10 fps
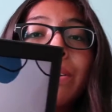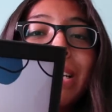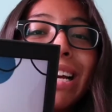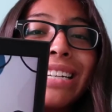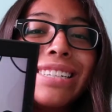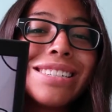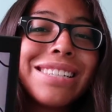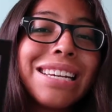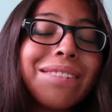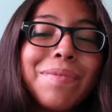Oh yeah,
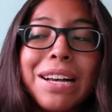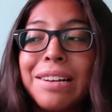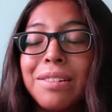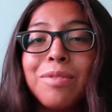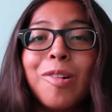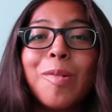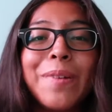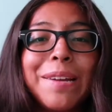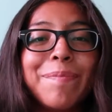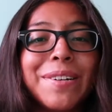here's like my
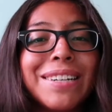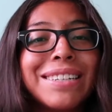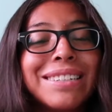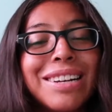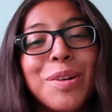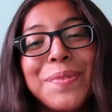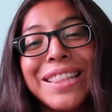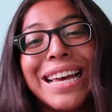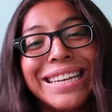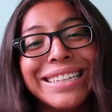wallpaper. Hope you like